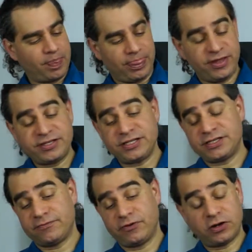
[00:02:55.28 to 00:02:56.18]
This
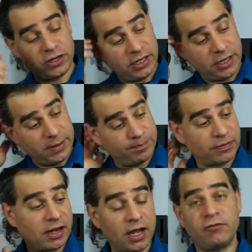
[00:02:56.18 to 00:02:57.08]
is very
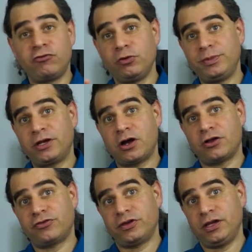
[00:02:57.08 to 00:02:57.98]
helpful
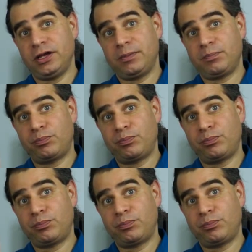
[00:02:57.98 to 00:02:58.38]
because it